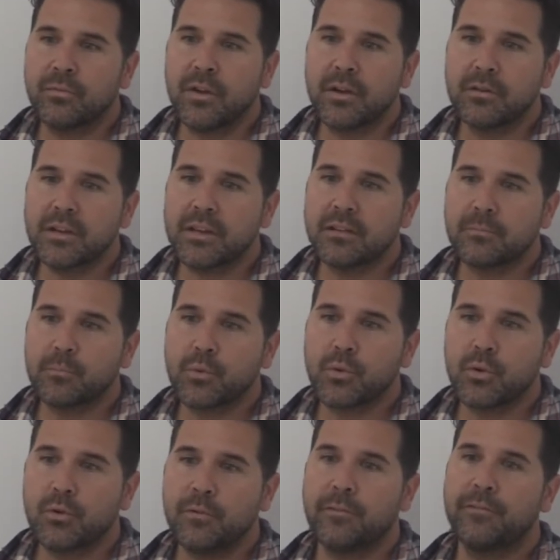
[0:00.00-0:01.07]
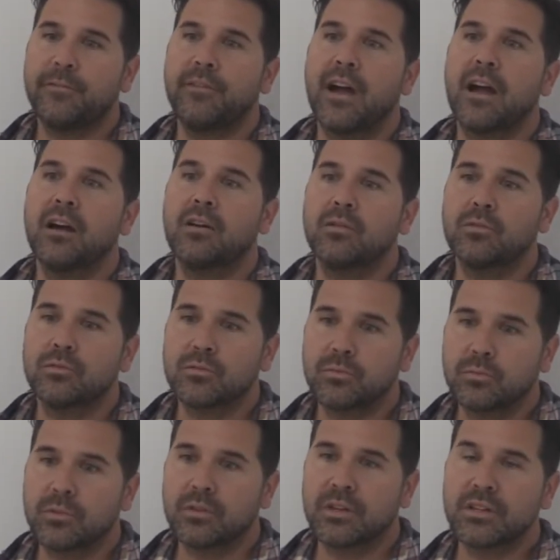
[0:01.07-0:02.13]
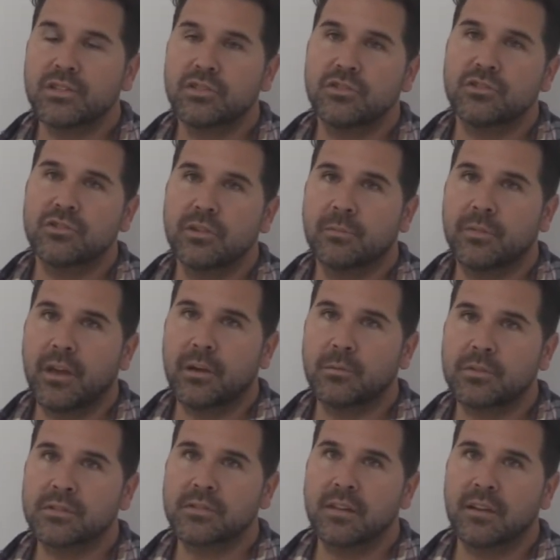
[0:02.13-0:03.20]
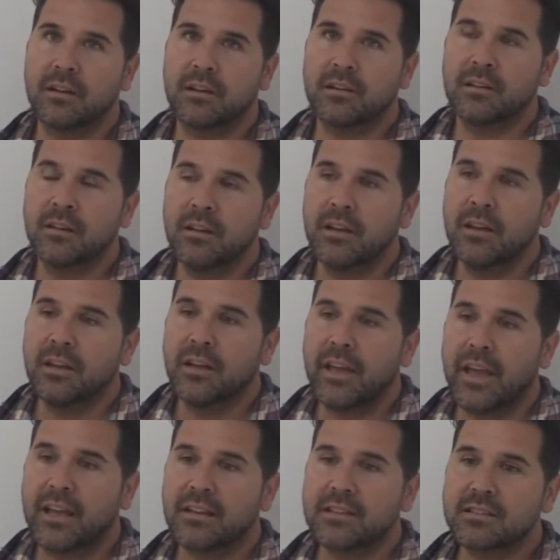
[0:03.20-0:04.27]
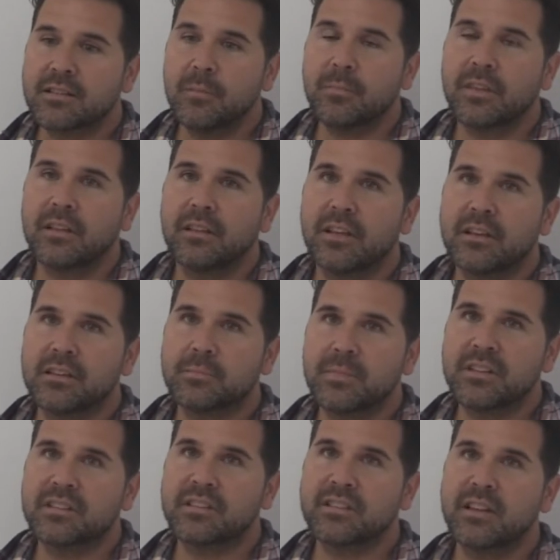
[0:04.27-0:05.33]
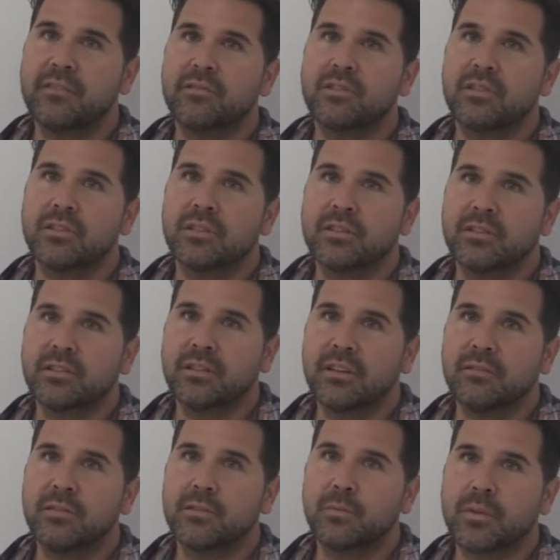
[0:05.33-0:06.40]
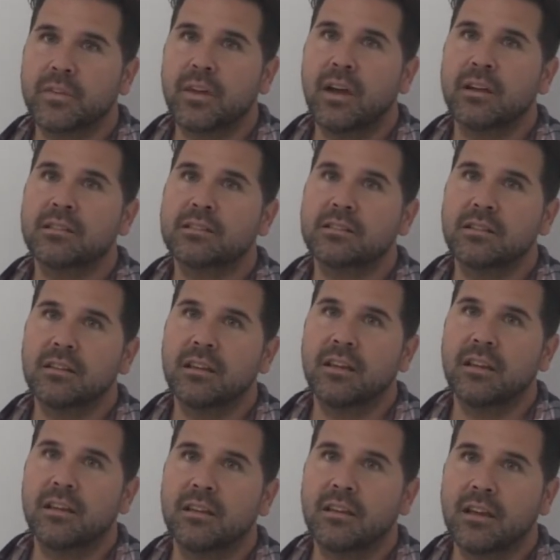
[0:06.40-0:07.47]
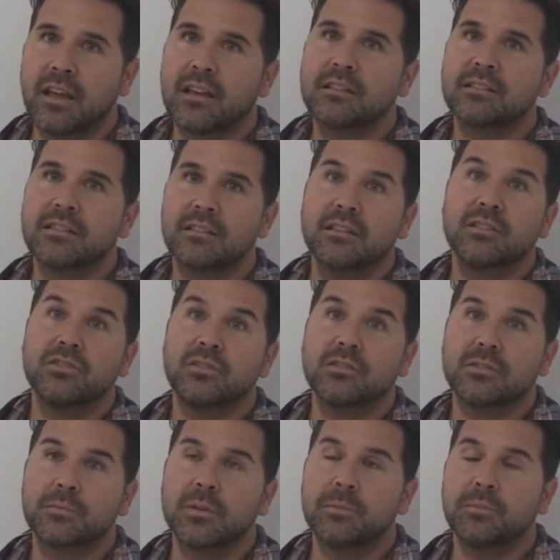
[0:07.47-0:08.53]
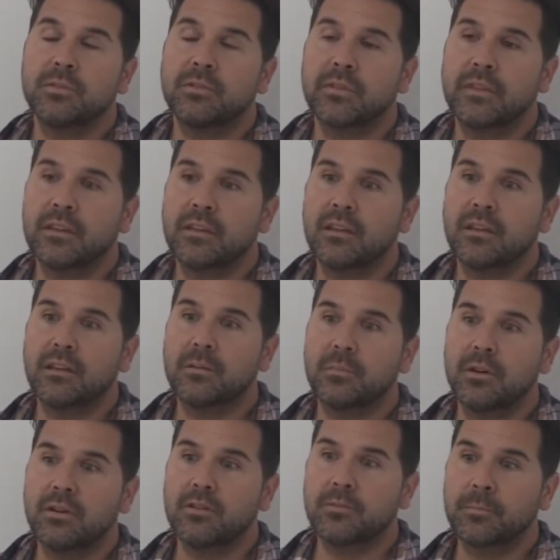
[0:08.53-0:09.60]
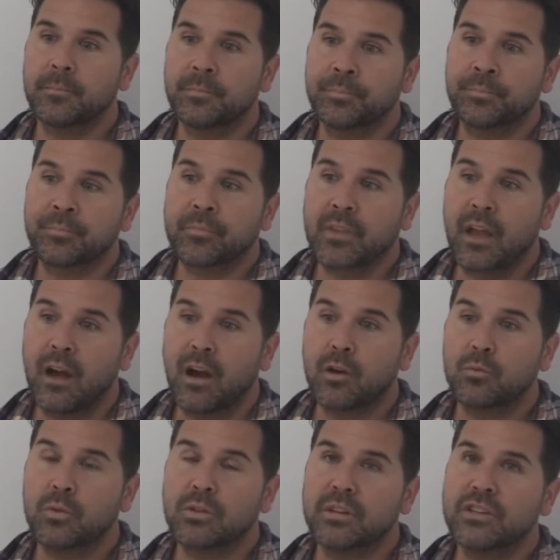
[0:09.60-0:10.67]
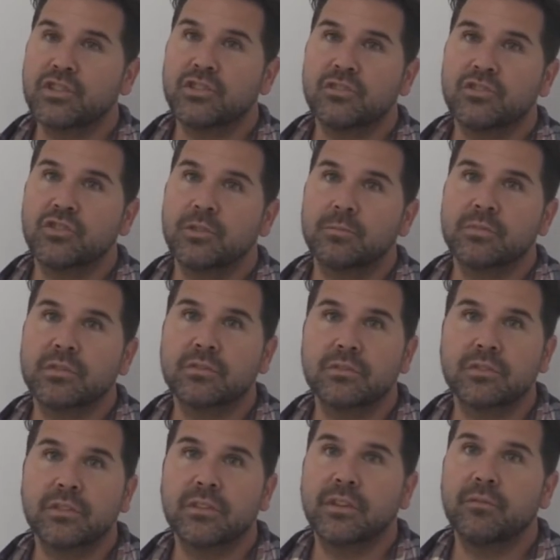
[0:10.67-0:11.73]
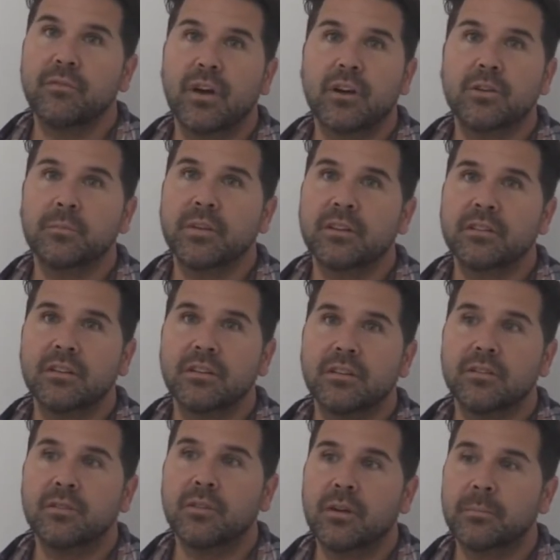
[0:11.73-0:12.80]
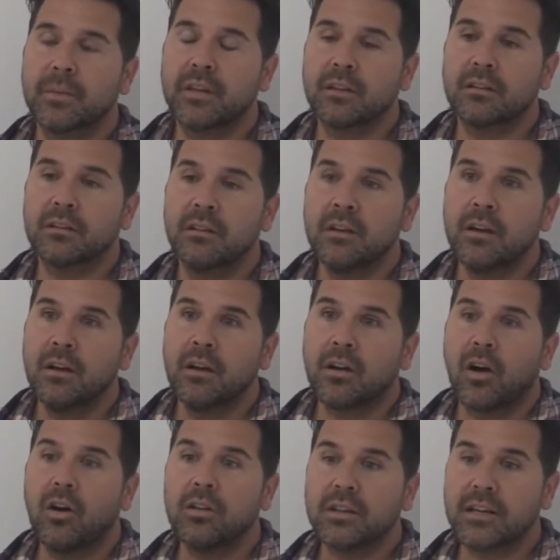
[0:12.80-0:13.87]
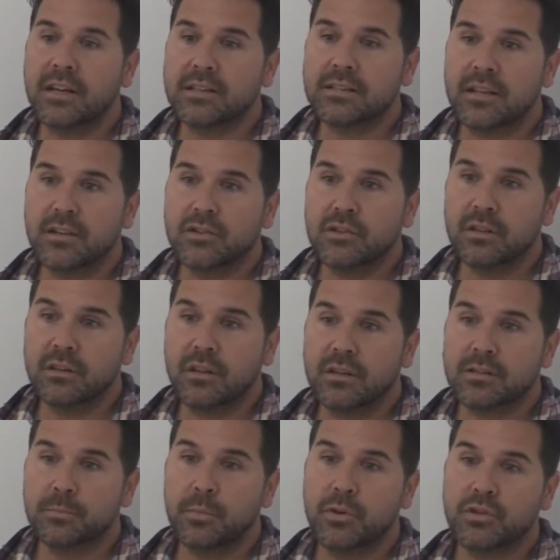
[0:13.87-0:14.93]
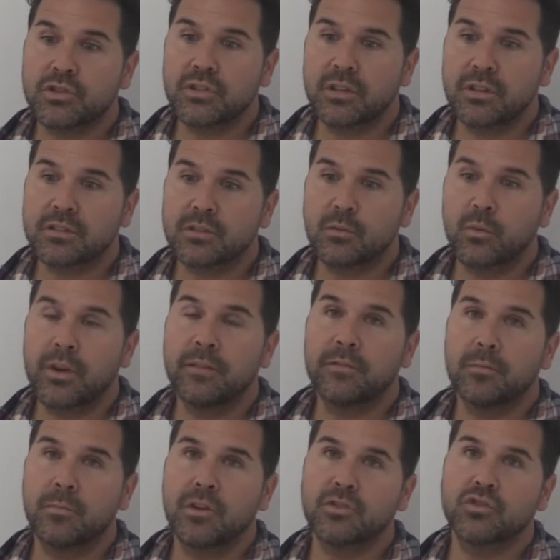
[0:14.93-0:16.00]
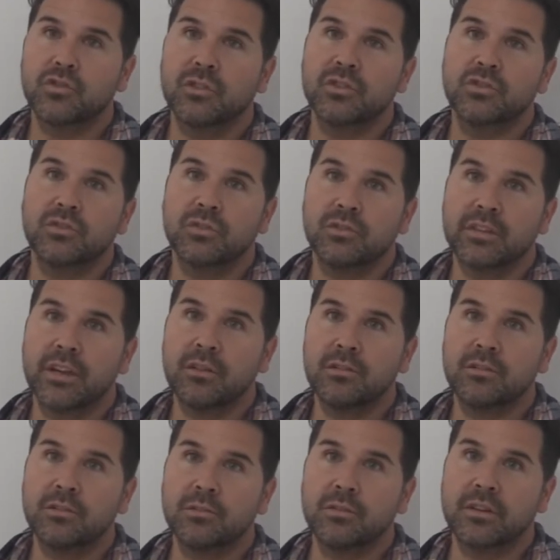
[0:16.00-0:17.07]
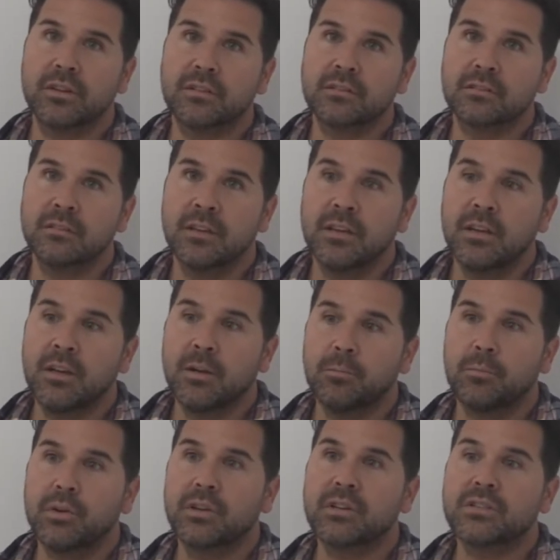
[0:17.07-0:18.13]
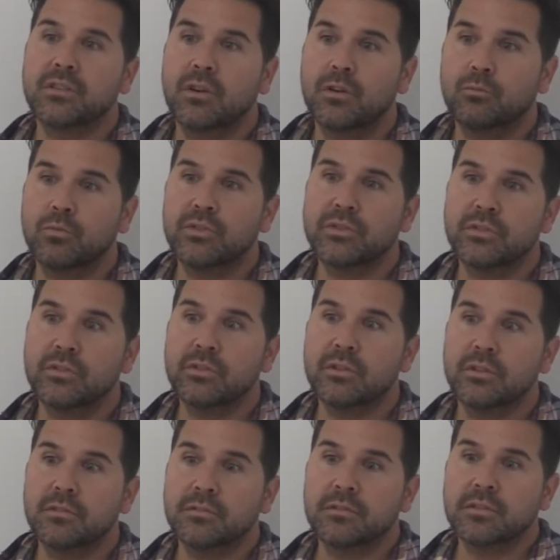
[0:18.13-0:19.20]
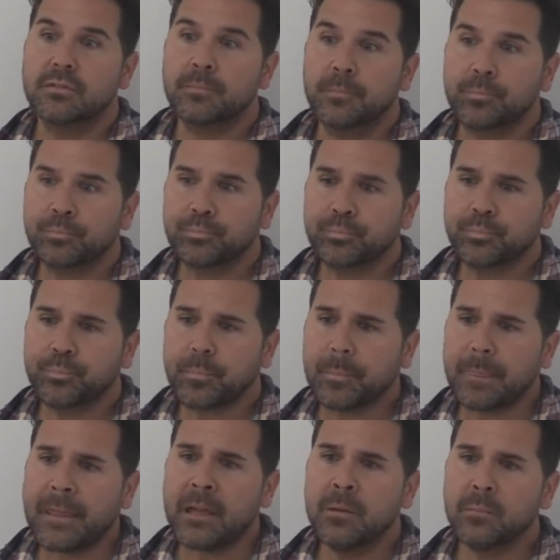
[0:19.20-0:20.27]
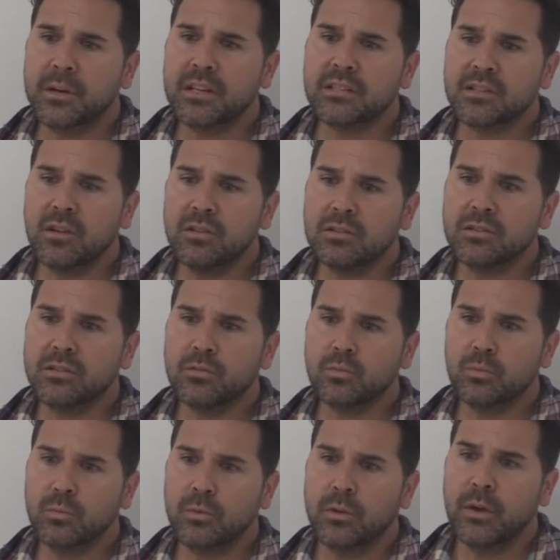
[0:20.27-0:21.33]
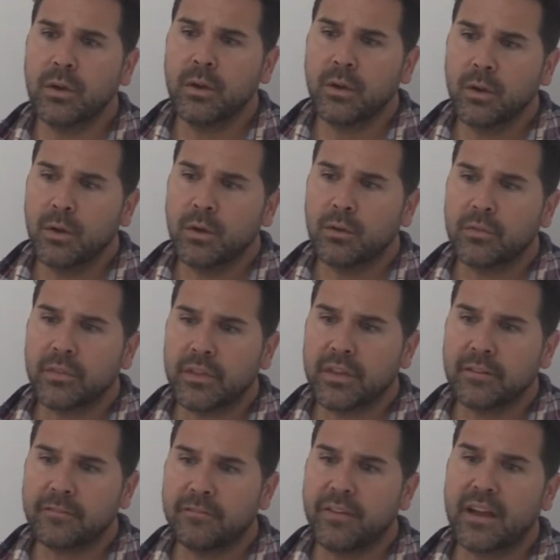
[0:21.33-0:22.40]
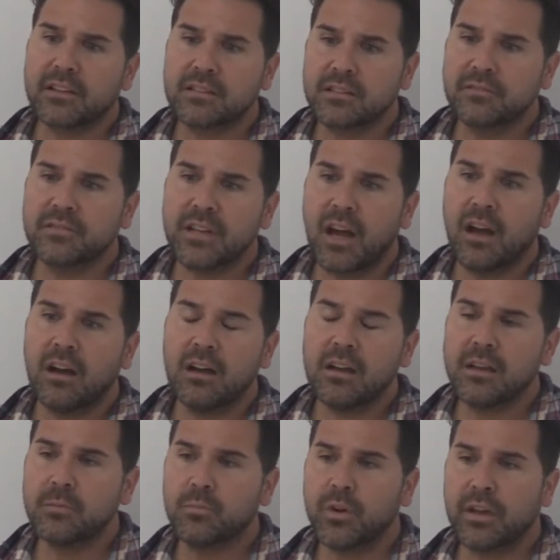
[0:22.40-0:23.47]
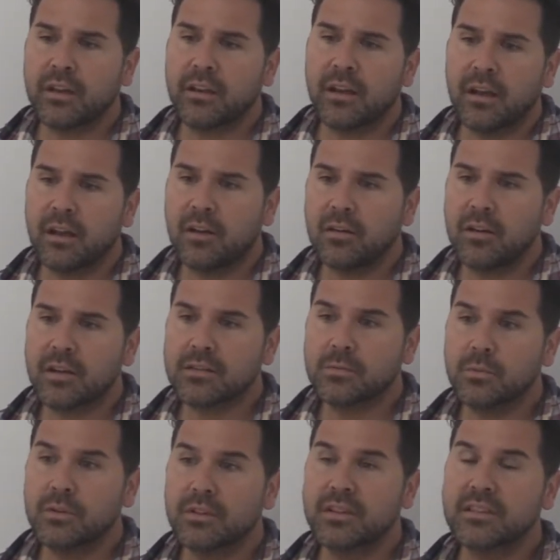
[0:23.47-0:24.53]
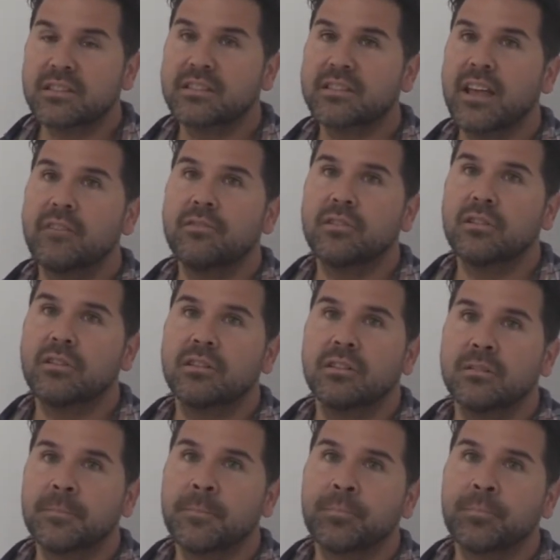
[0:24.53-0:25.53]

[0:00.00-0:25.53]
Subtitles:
very profound relationship that was there. And it's something that has been severed even with us today as Indigenous people, thinking about our relationships to the environment. You know, I mean, colonization has pushed us away from our traditional territories, put us on reserves. But it's also the effects of time right now has really severed